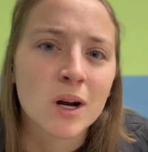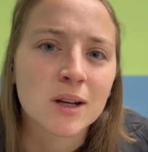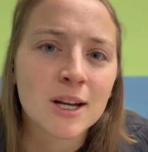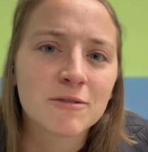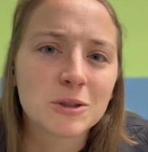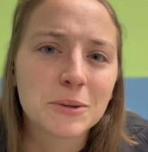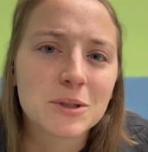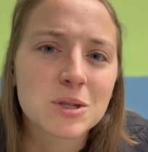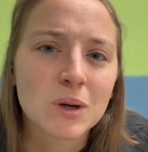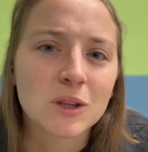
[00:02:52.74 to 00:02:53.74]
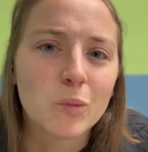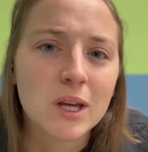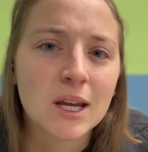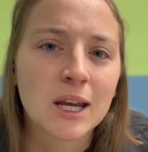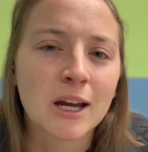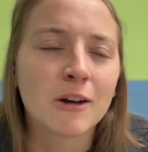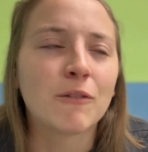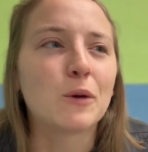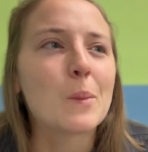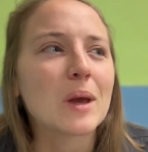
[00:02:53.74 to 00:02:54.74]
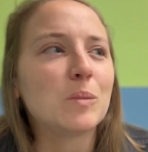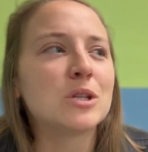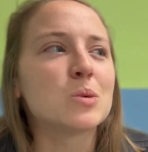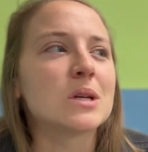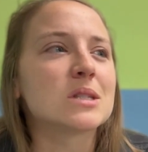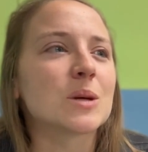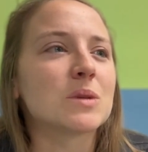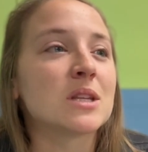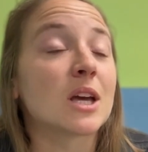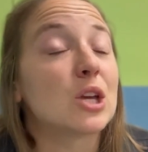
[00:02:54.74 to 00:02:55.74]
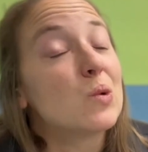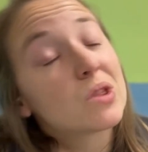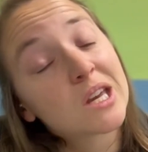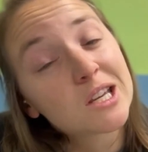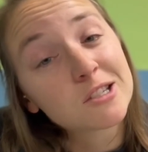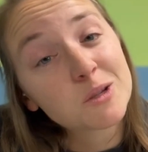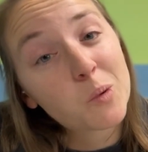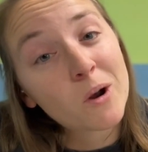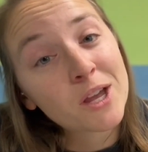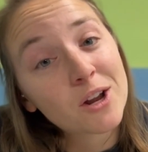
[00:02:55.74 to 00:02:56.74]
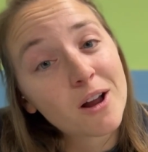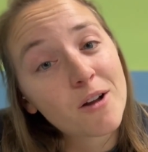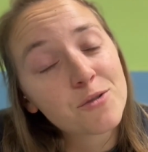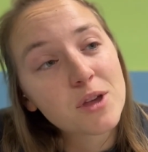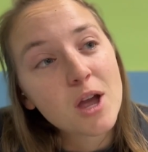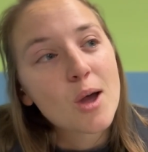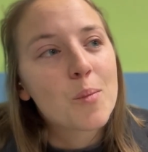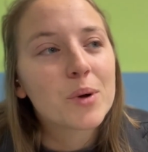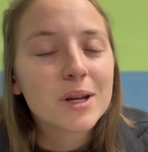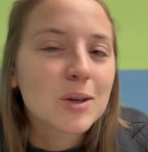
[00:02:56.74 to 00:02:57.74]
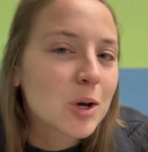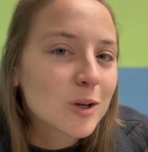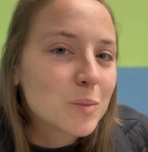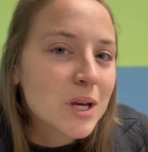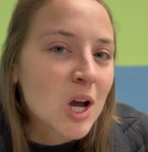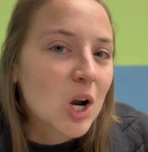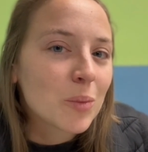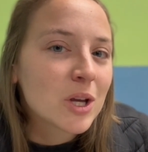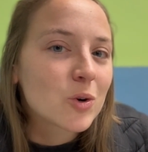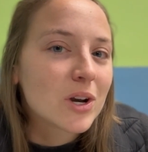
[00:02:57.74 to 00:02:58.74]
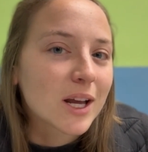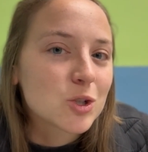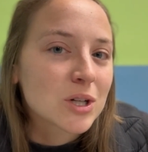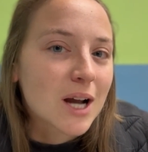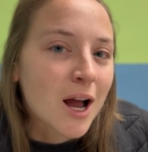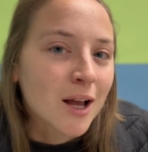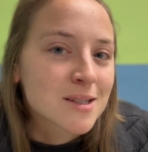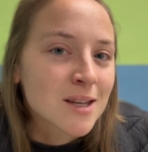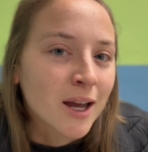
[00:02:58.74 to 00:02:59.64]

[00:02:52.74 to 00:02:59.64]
kind of alluded to at the beginning of you might be doing something that you think is supporting your health, but it could be harming your nitric oxide